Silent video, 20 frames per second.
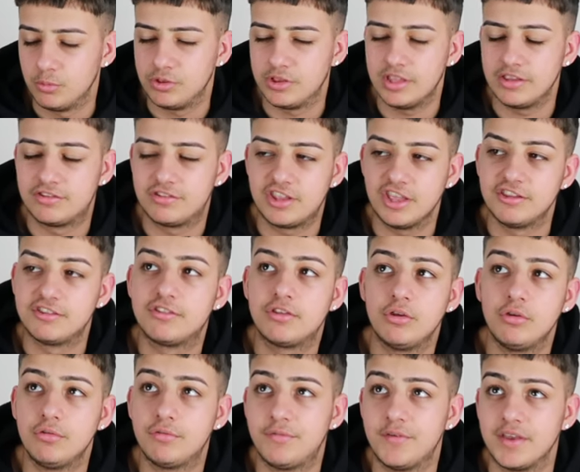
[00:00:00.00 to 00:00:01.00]
there's
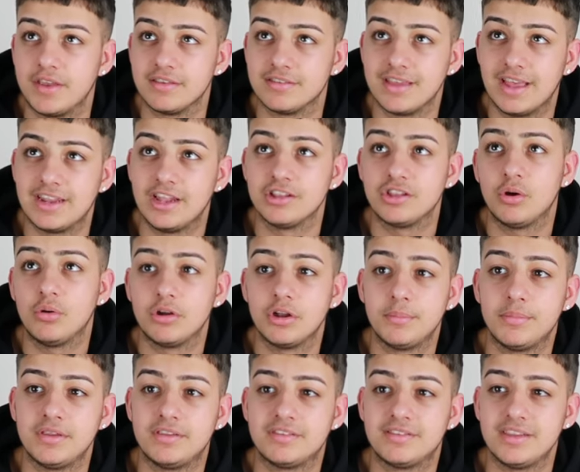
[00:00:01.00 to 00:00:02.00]
two things, and I don't
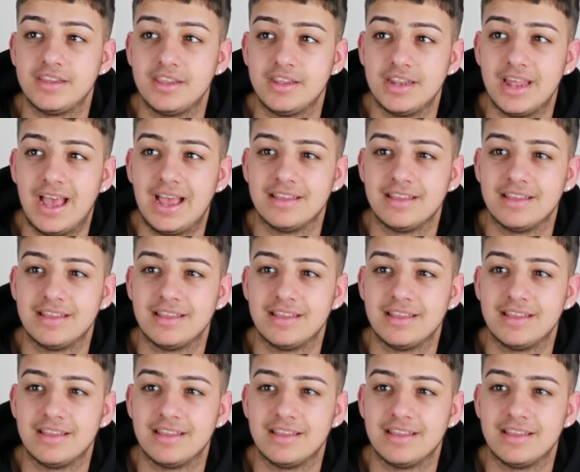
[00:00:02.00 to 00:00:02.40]
want to be seen